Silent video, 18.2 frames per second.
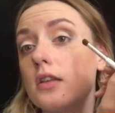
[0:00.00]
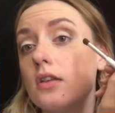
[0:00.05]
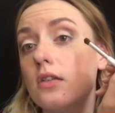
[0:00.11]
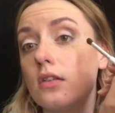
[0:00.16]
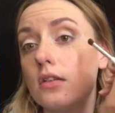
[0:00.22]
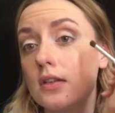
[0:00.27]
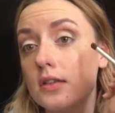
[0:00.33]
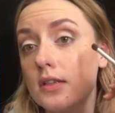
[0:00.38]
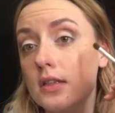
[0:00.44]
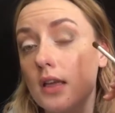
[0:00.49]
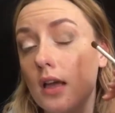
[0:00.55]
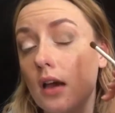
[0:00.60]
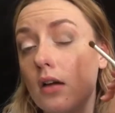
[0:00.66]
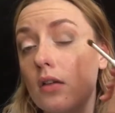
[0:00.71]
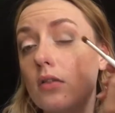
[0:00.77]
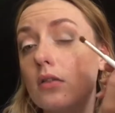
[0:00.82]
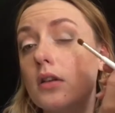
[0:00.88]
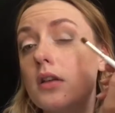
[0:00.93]
like you can see
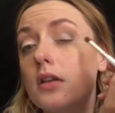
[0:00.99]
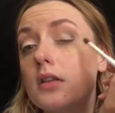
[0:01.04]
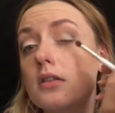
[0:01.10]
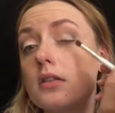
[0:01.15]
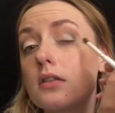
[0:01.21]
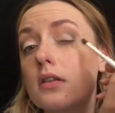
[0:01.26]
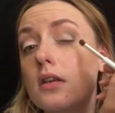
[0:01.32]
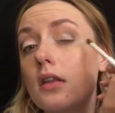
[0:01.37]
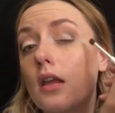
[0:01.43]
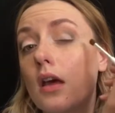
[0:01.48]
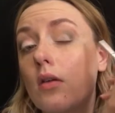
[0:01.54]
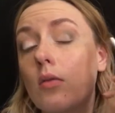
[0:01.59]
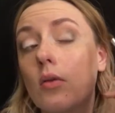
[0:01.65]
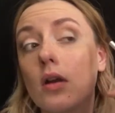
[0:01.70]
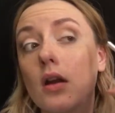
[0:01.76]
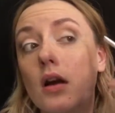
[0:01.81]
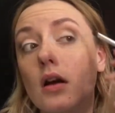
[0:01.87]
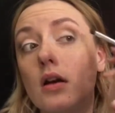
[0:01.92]
how easily that
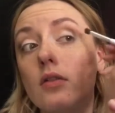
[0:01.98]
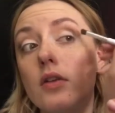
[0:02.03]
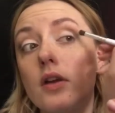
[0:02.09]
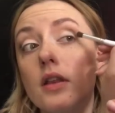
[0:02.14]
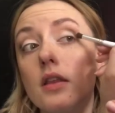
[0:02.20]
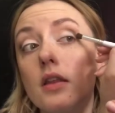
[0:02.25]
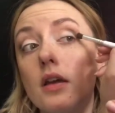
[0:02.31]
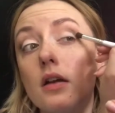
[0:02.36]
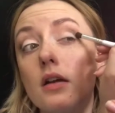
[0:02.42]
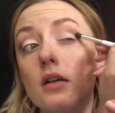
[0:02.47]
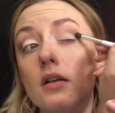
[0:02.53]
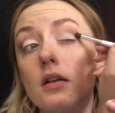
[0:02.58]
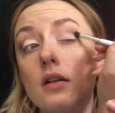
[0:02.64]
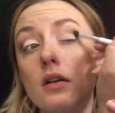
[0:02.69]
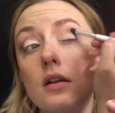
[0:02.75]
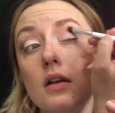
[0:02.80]
went on right there.